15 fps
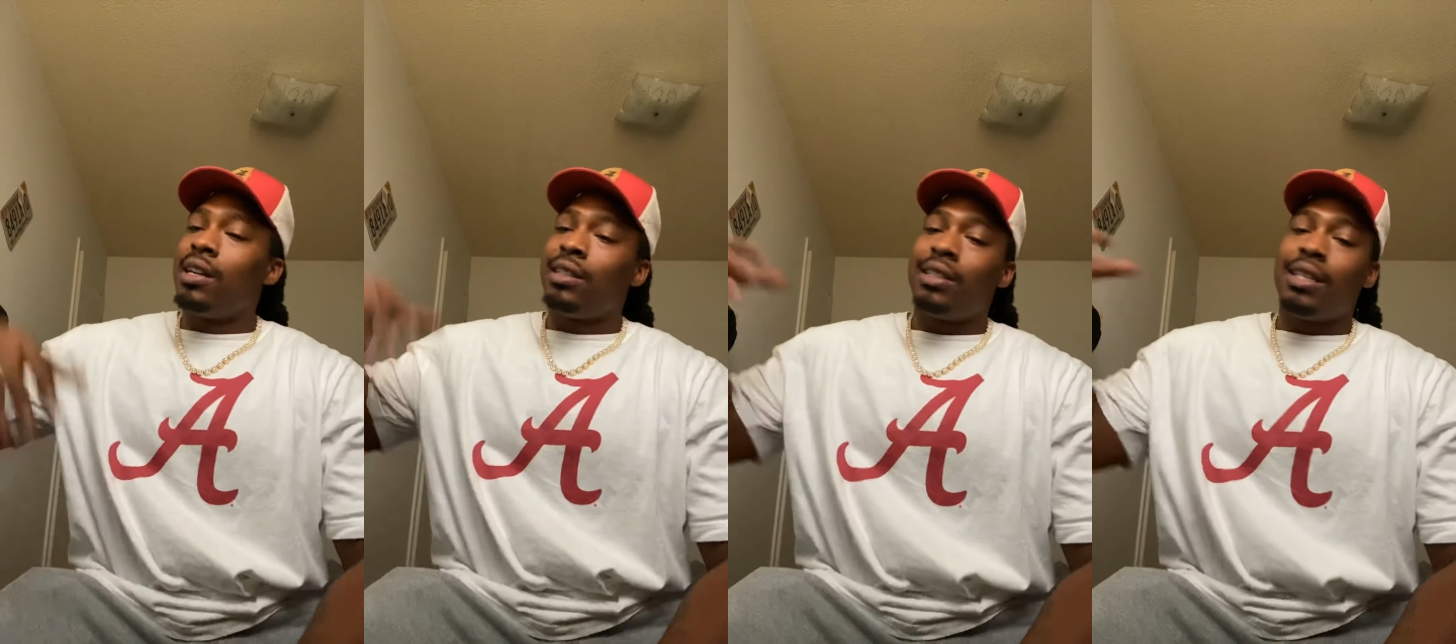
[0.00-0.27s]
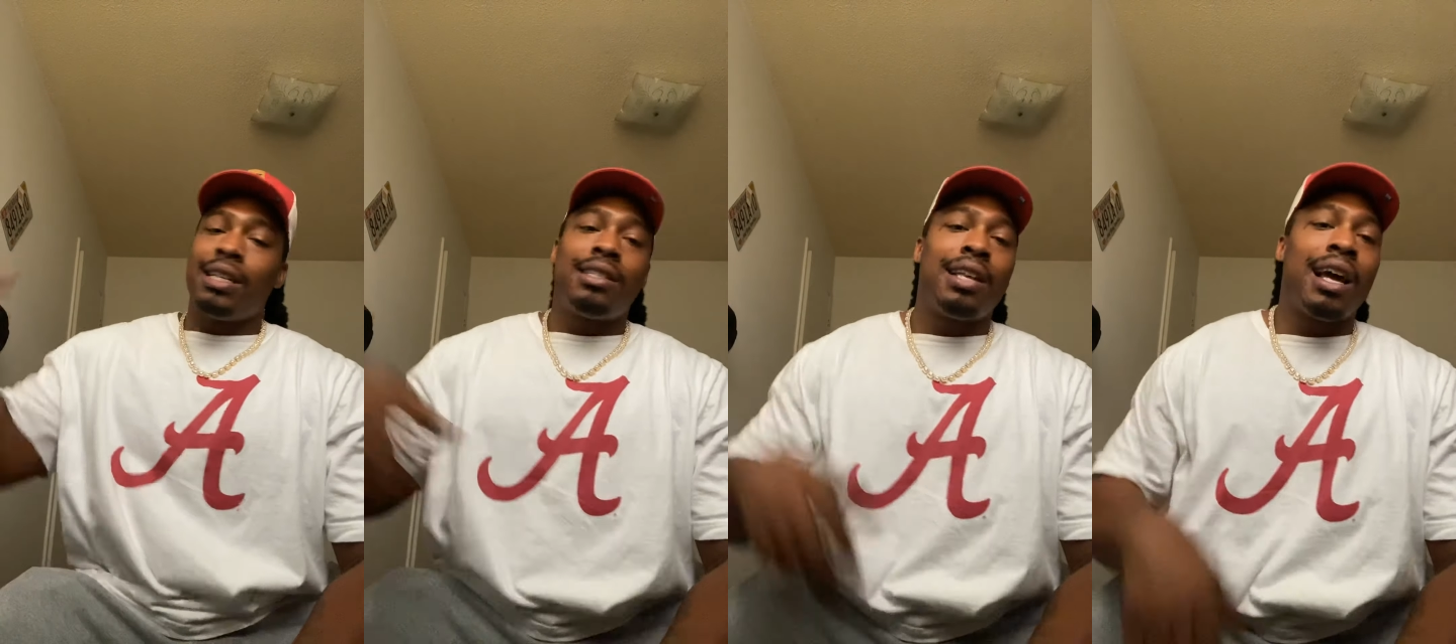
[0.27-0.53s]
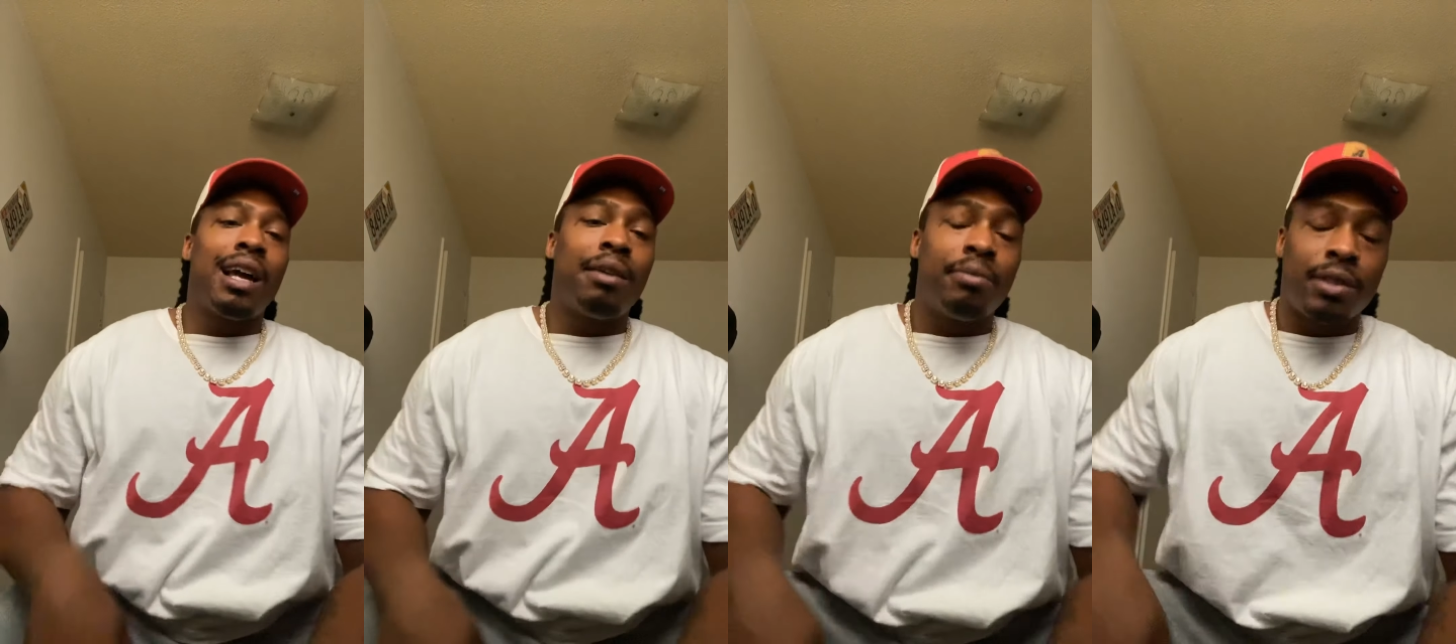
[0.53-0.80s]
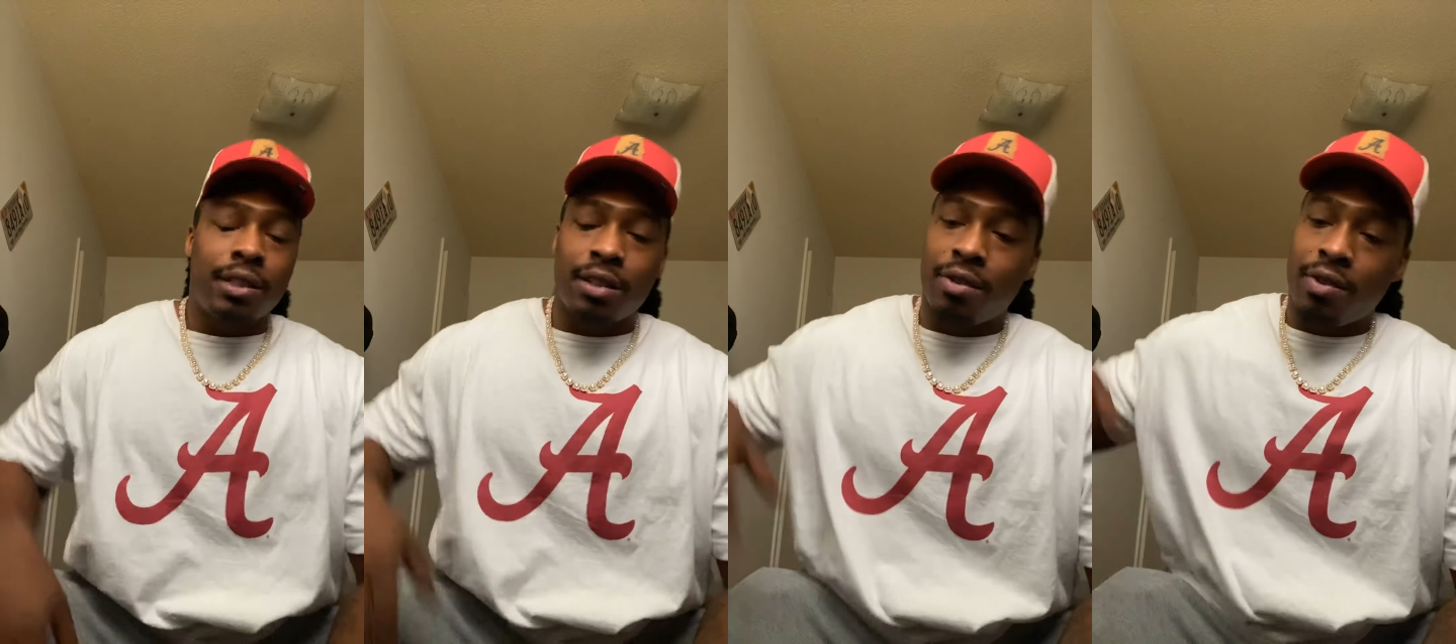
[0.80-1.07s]
This time
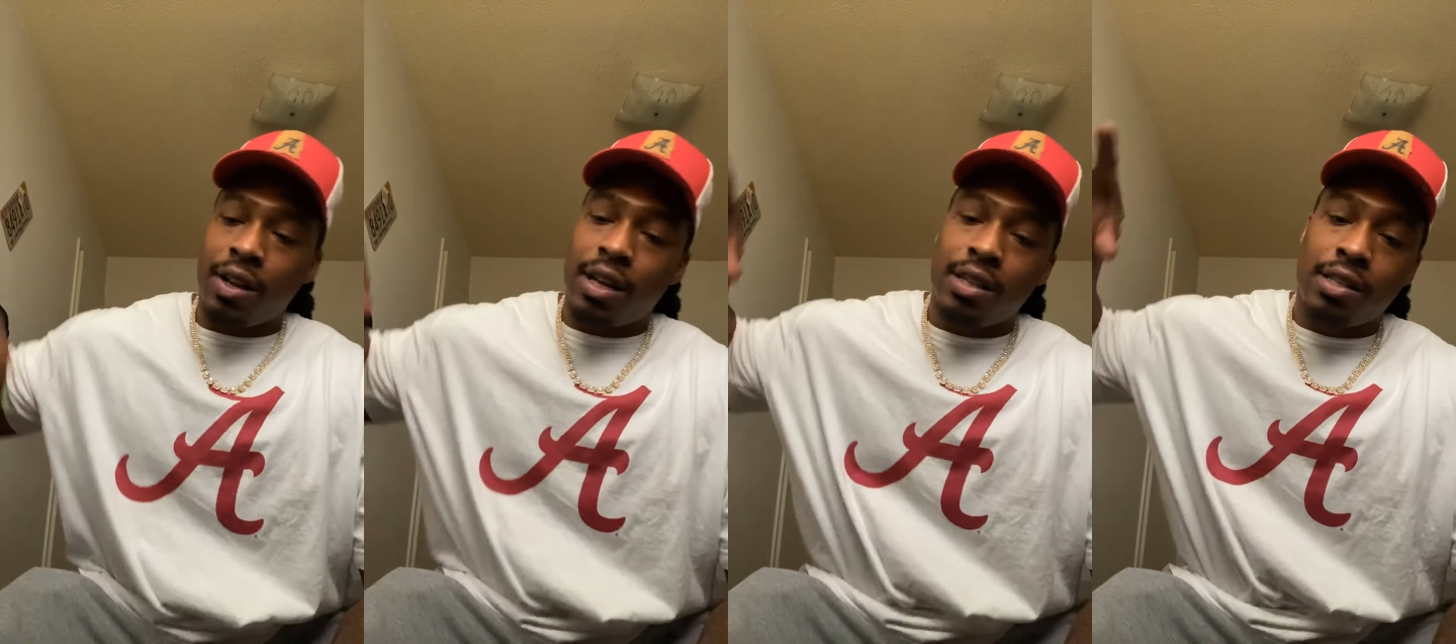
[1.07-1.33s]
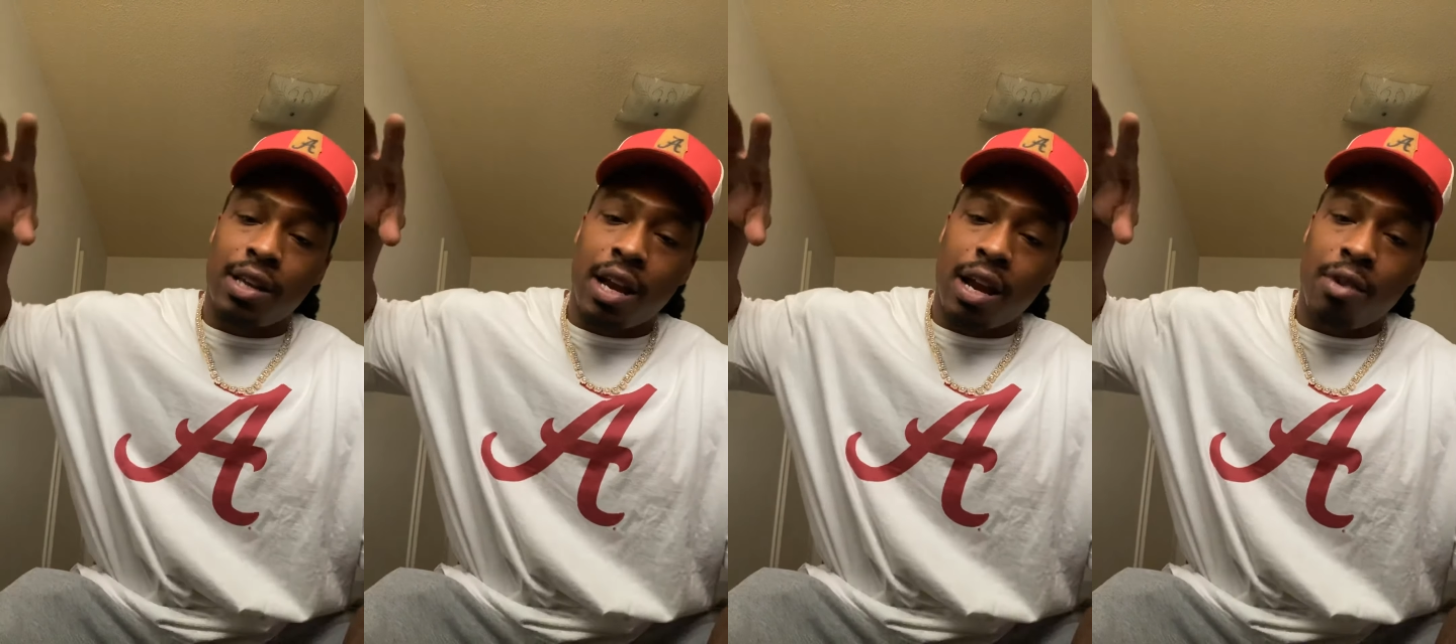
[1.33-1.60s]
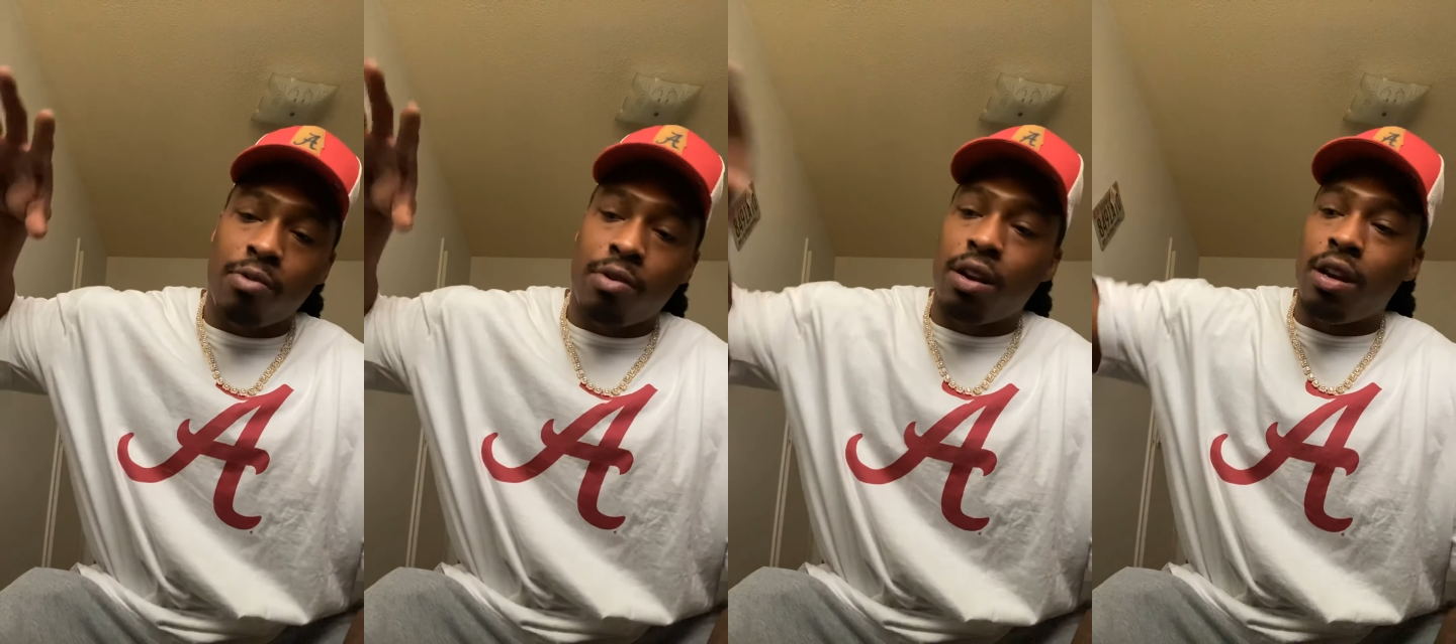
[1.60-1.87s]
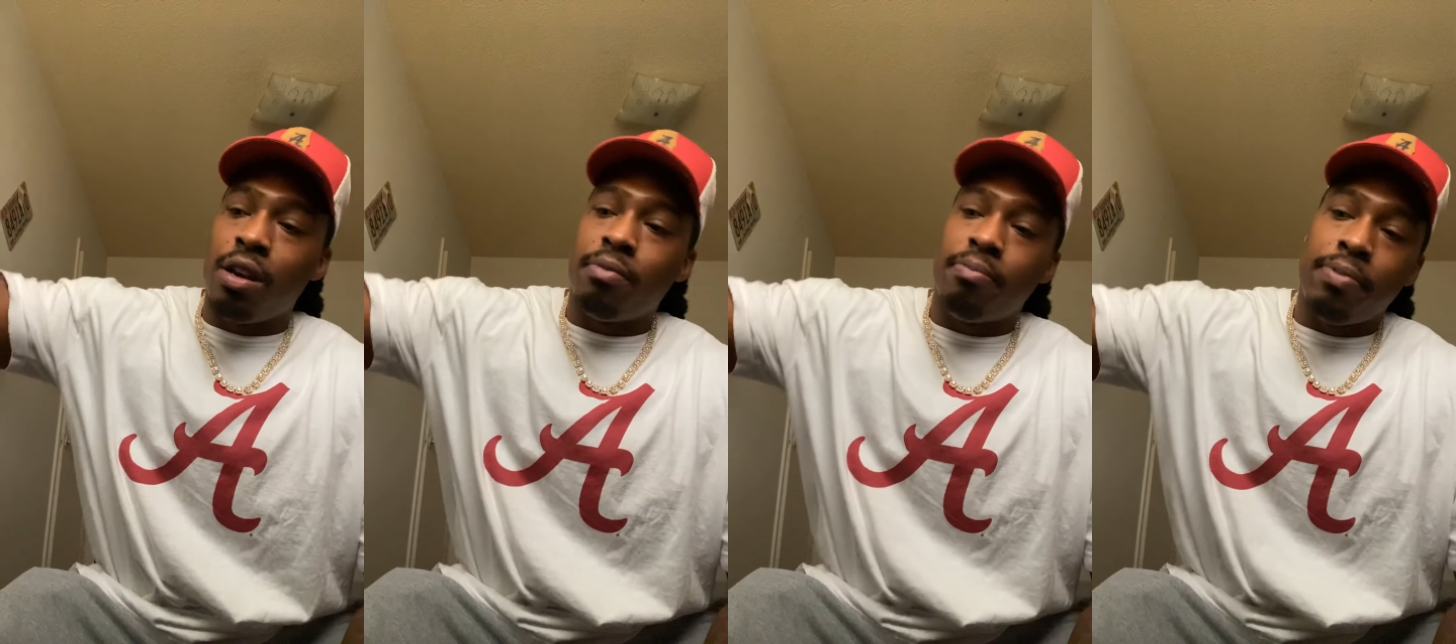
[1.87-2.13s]
just gonna hit y'all with a little